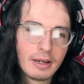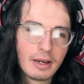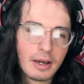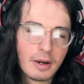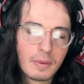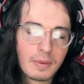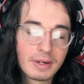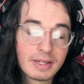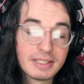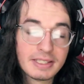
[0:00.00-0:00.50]
I
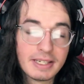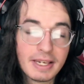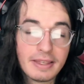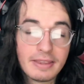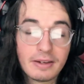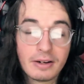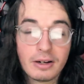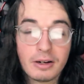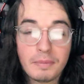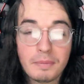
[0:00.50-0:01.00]
want to say
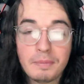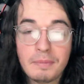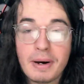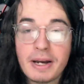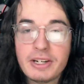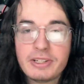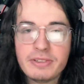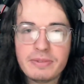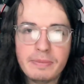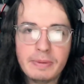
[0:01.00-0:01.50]
there are a
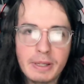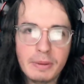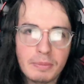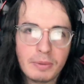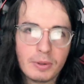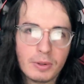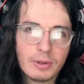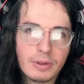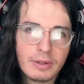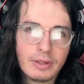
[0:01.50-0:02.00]
bunch of
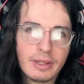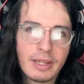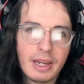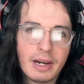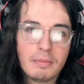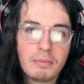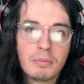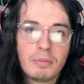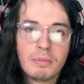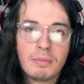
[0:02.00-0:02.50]
people that
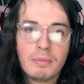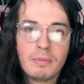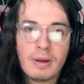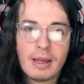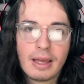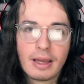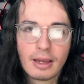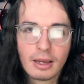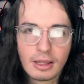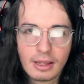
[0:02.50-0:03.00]
I'm
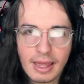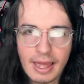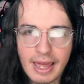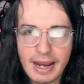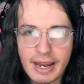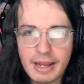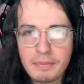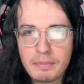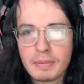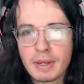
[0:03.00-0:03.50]
glad
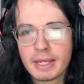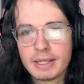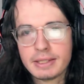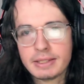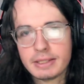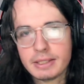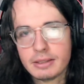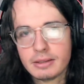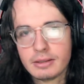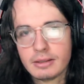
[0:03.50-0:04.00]
I
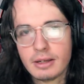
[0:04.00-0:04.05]
met.